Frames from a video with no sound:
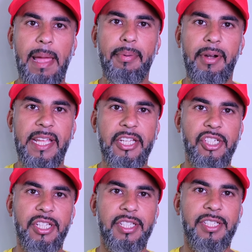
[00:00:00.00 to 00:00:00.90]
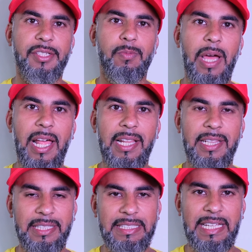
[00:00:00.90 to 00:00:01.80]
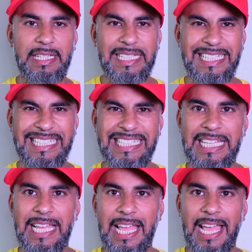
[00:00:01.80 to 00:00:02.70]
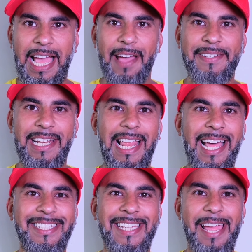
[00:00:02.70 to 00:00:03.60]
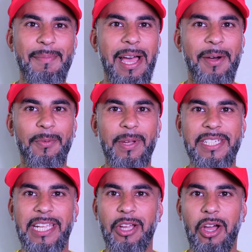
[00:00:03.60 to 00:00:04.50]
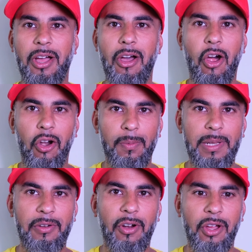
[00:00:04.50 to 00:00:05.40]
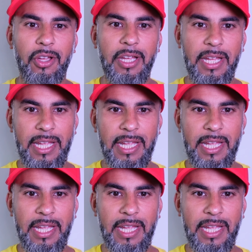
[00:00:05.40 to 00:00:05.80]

predictions, well, after last time out, which I got horribly wrong,